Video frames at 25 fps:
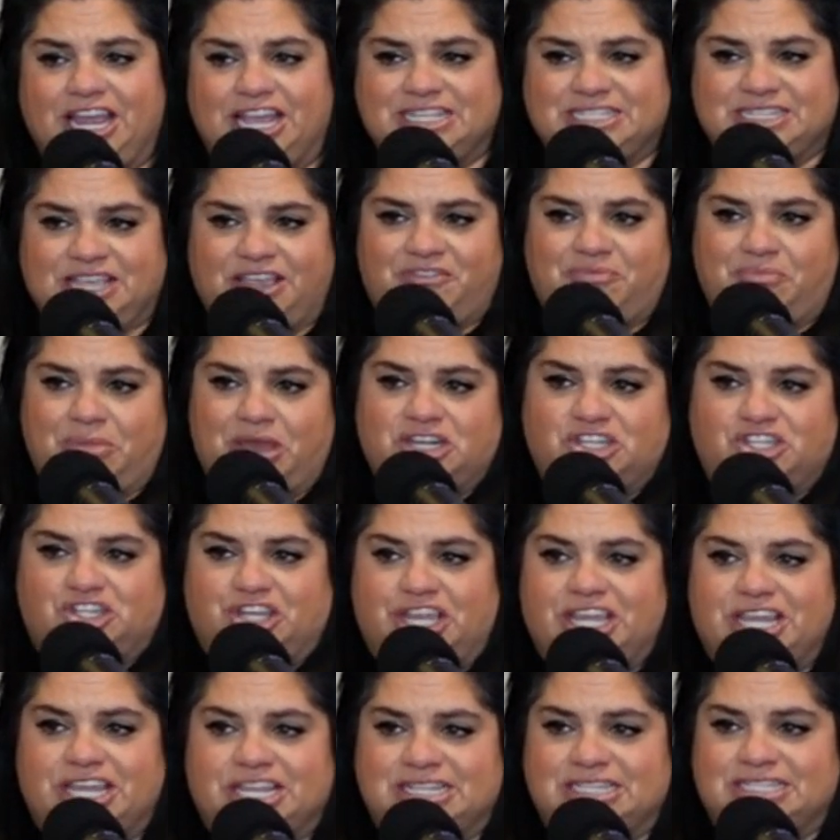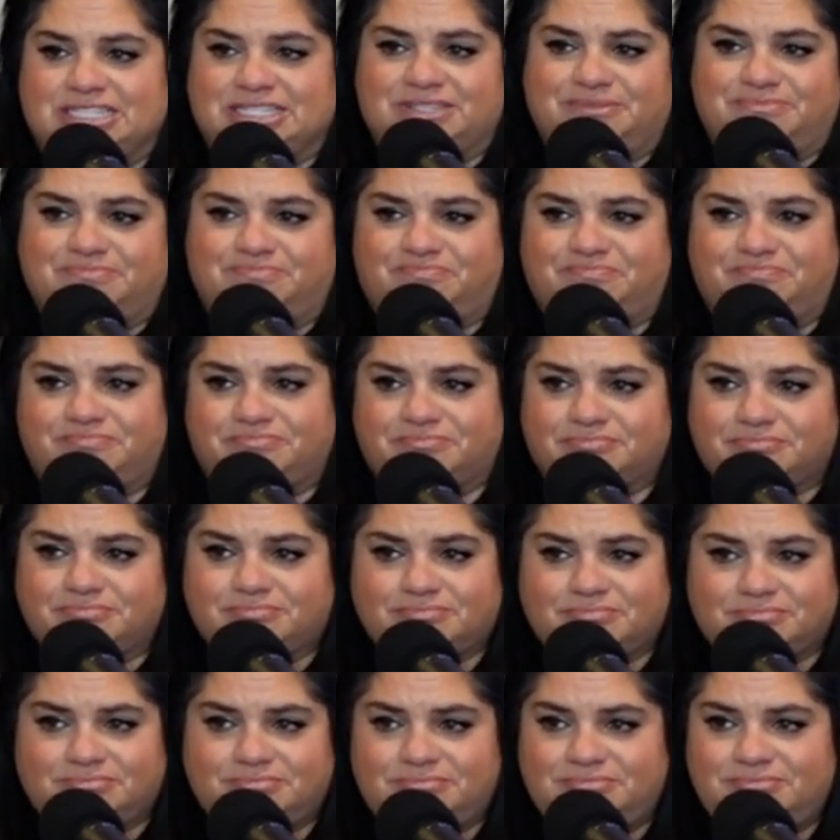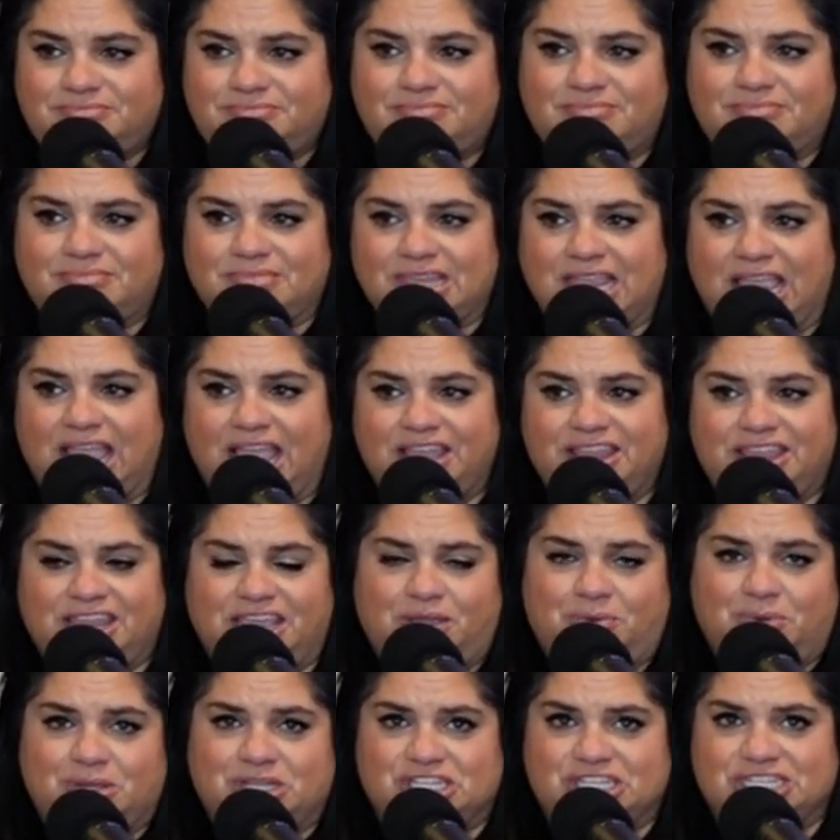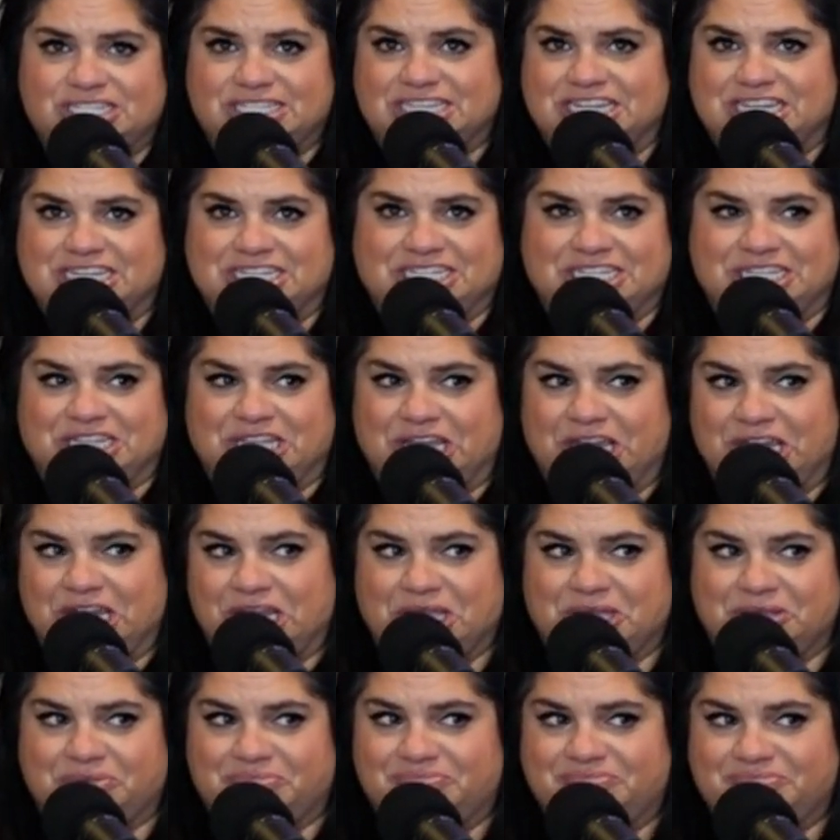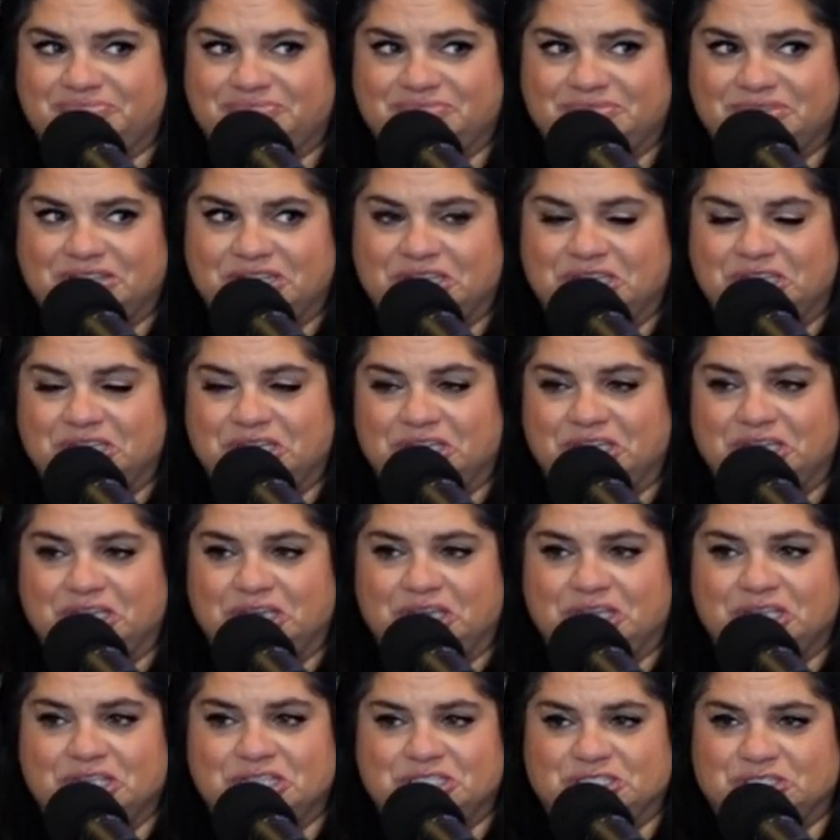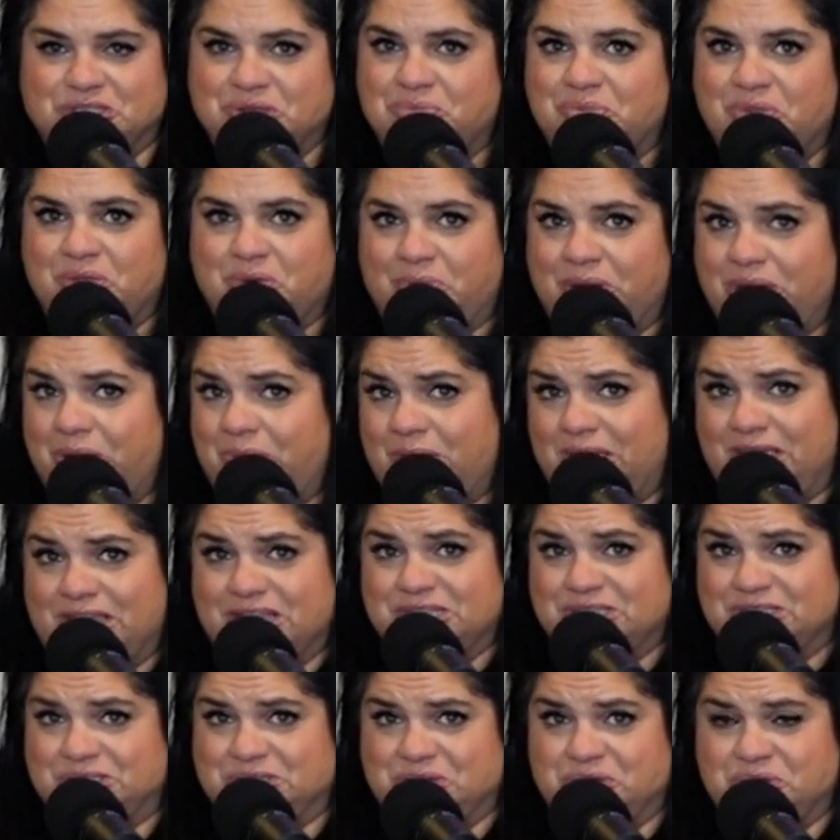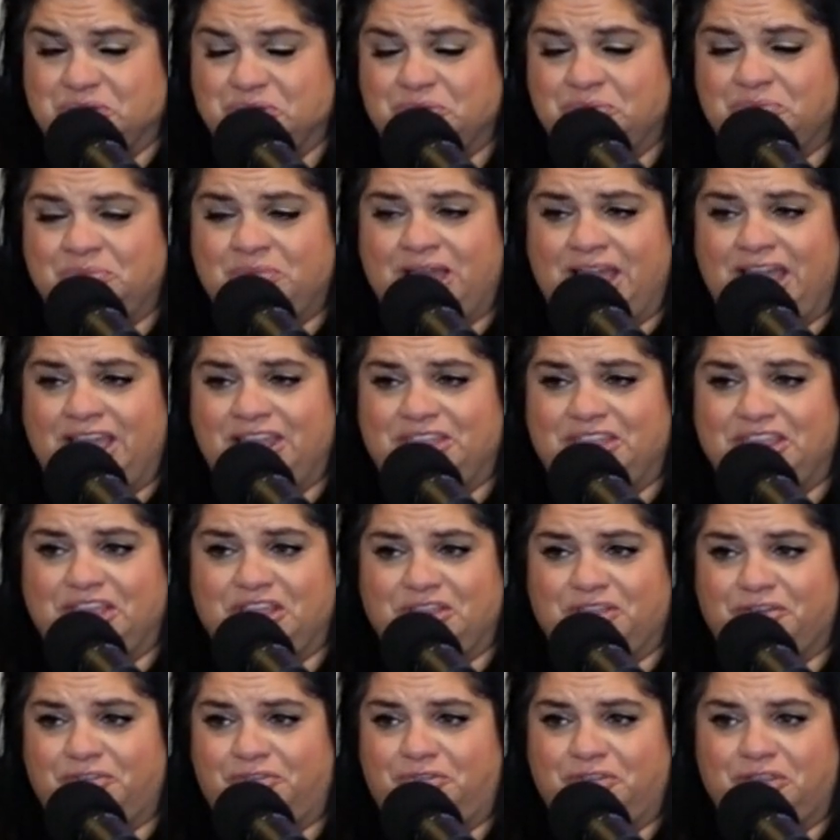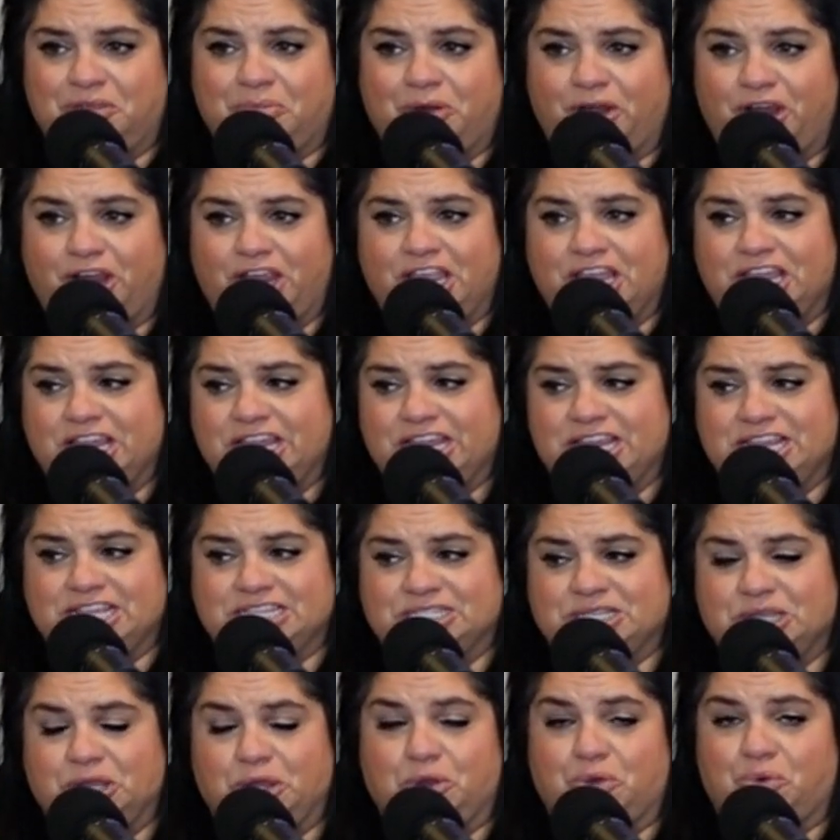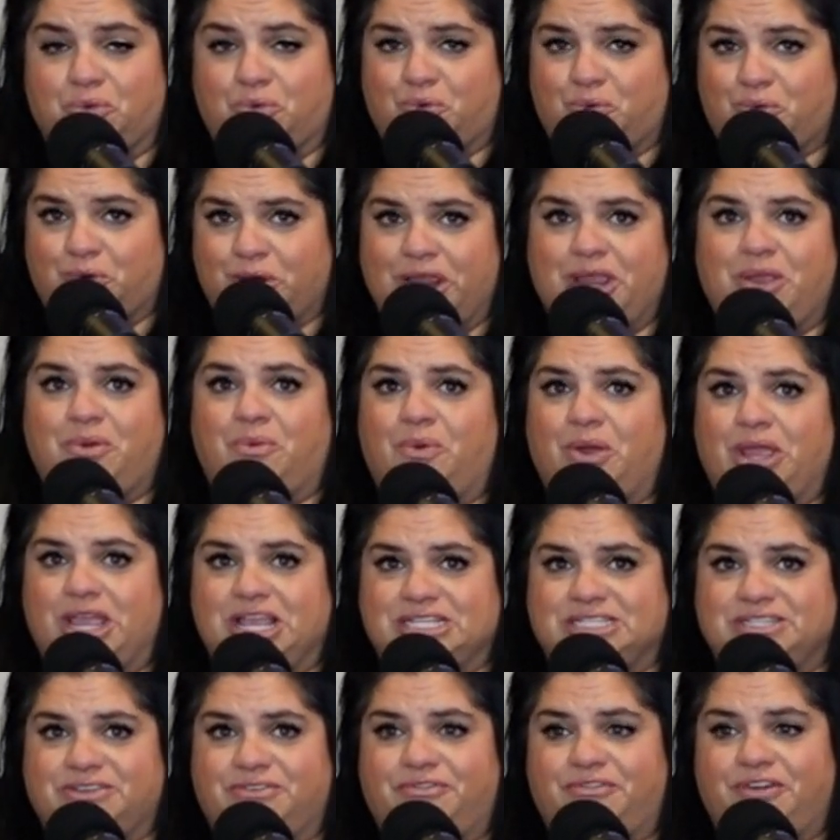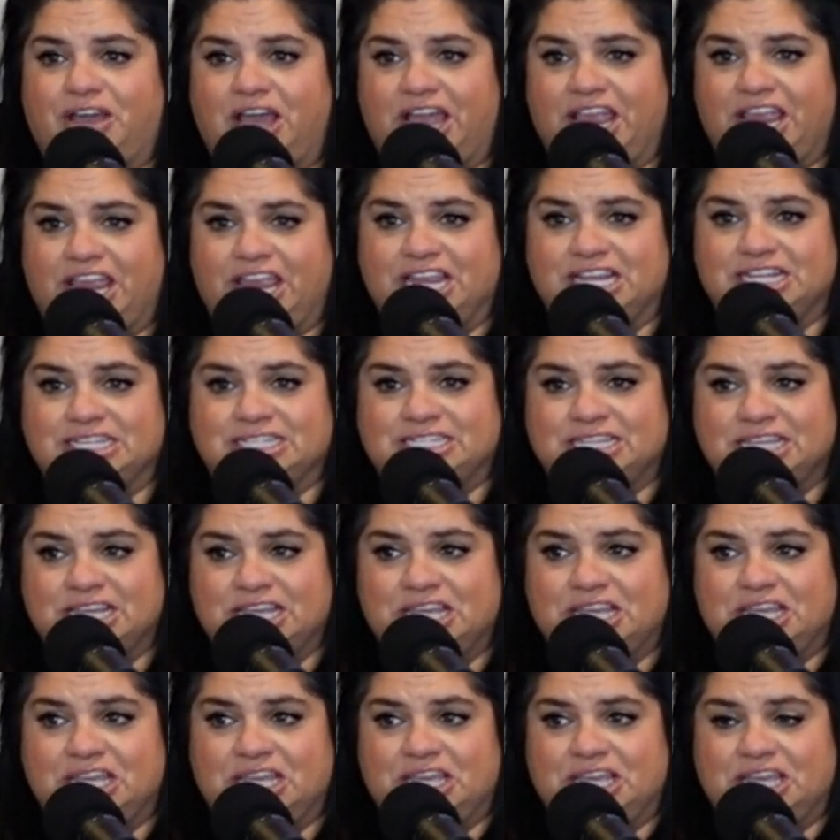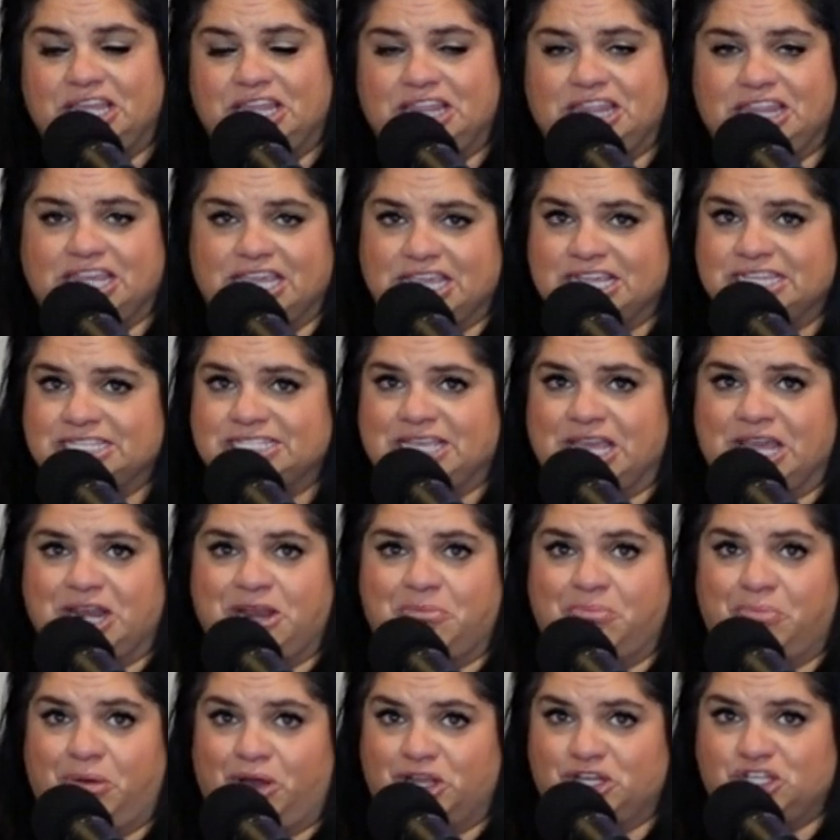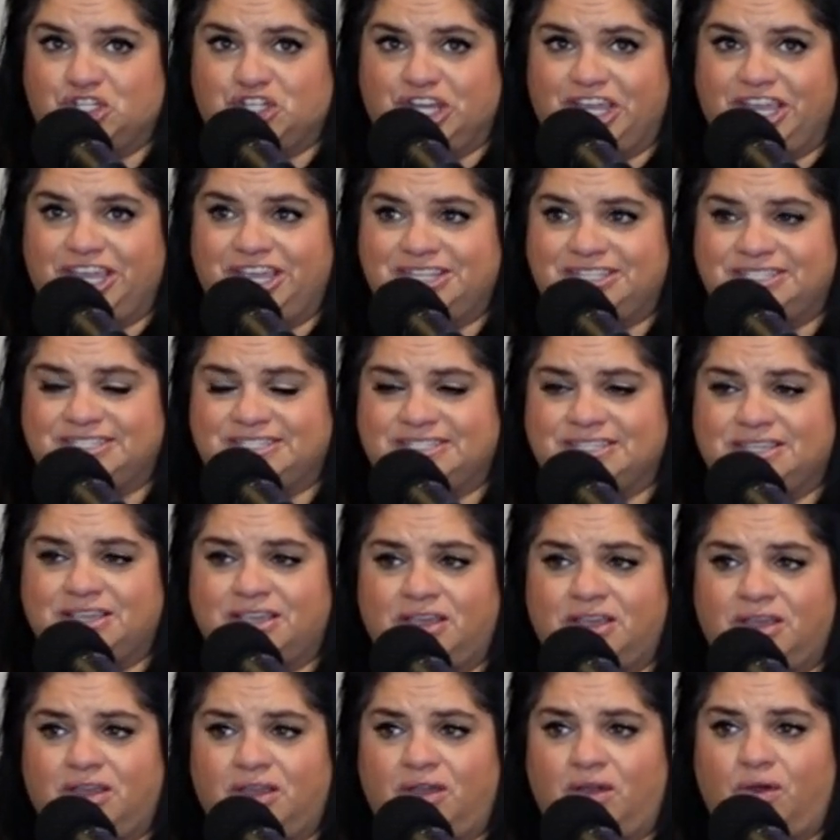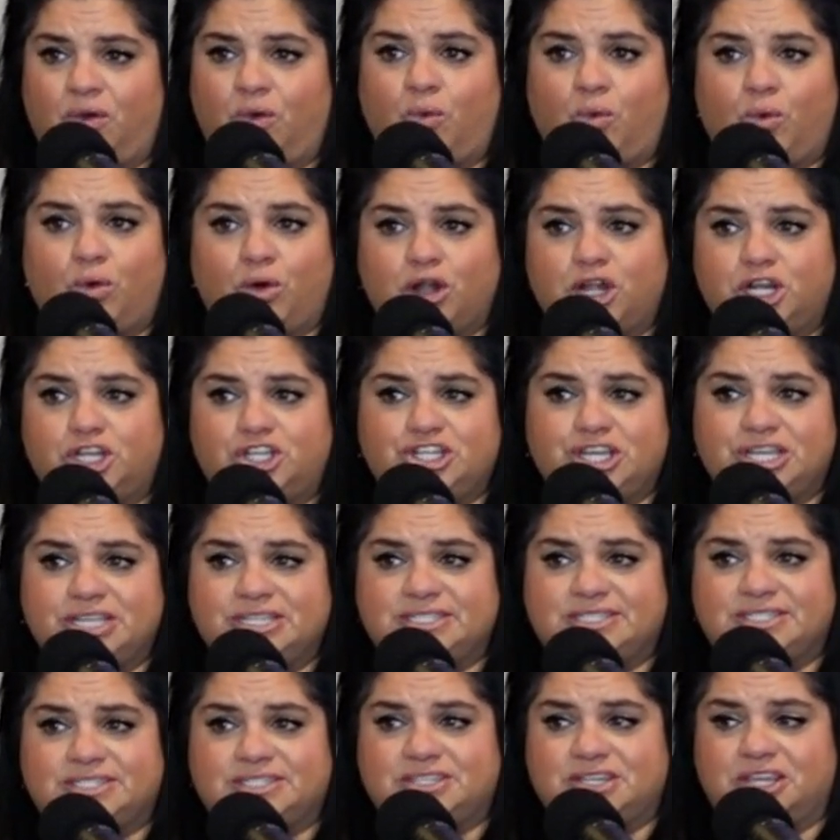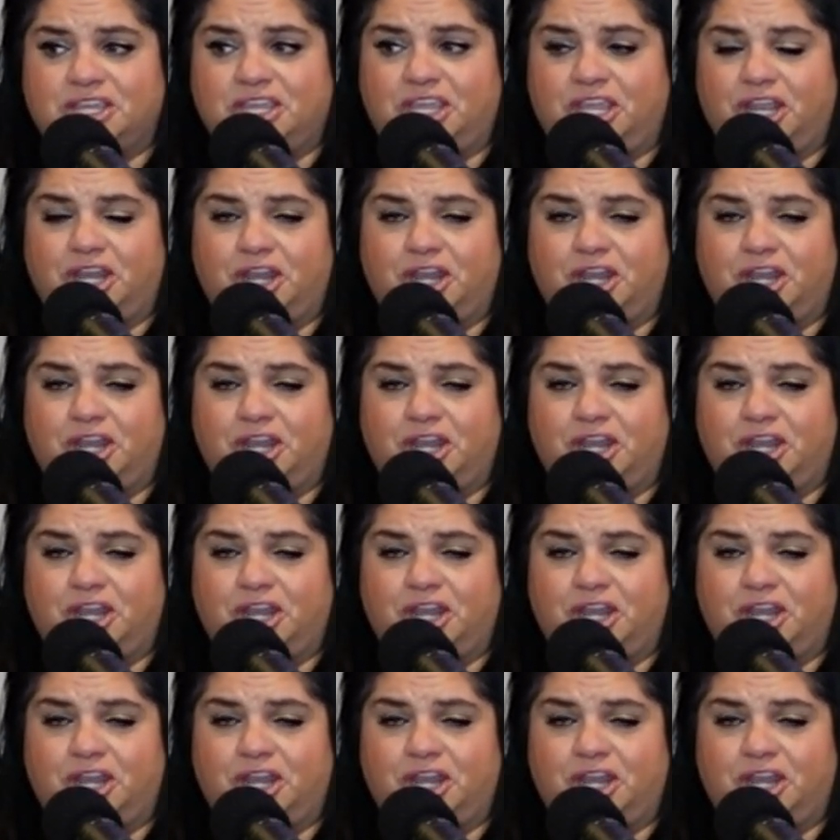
and as I've mentioned, I think we just need to like consume the way we consume. I think the flea market is a great way to find things on a budget, or just,